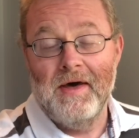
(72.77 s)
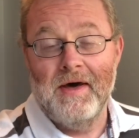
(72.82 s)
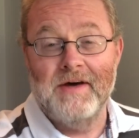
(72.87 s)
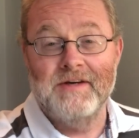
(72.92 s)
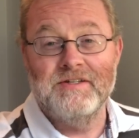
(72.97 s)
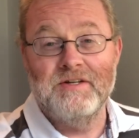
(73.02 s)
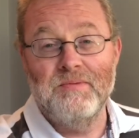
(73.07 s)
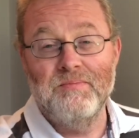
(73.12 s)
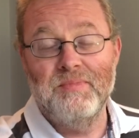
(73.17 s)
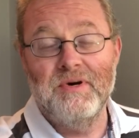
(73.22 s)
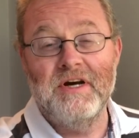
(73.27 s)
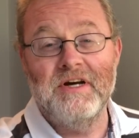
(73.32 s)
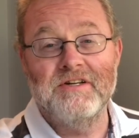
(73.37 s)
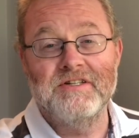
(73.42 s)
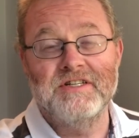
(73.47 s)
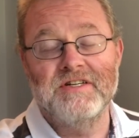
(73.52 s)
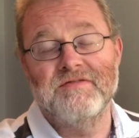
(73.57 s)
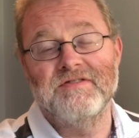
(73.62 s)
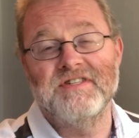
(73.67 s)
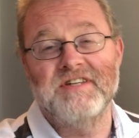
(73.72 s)
has an
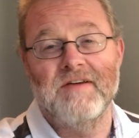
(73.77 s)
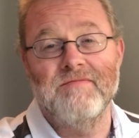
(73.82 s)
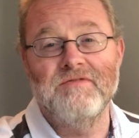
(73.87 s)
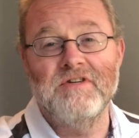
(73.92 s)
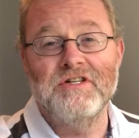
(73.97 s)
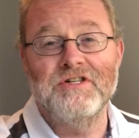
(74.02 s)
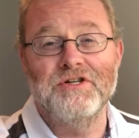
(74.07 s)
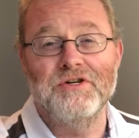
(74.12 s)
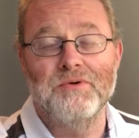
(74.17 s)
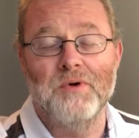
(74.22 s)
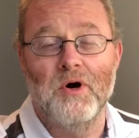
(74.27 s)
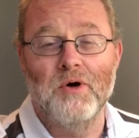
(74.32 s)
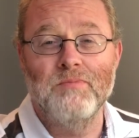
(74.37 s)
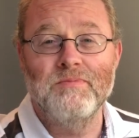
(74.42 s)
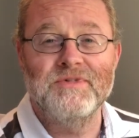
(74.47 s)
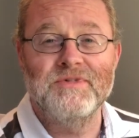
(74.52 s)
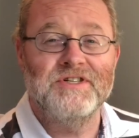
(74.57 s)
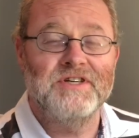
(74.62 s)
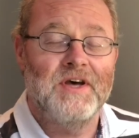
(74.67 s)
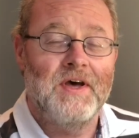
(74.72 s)
impedance of 72
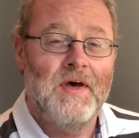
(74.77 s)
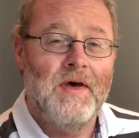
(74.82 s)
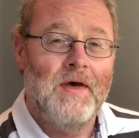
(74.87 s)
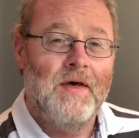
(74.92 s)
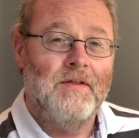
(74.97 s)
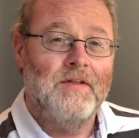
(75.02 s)
ohms,